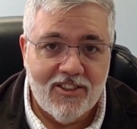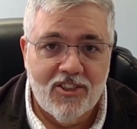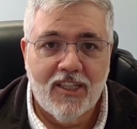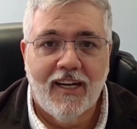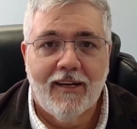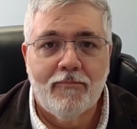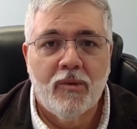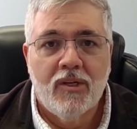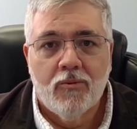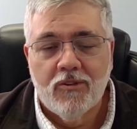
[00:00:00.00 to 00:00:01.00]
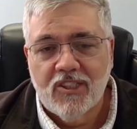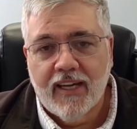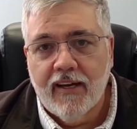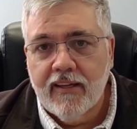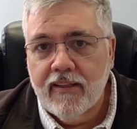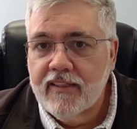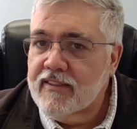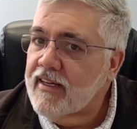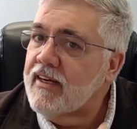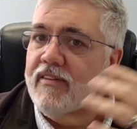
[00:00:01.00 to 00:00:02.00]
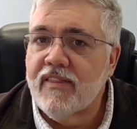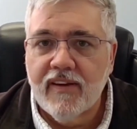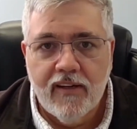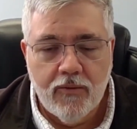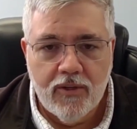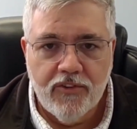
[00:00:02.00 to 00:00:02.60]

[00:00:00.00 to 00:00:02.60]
job, which calculates everything in real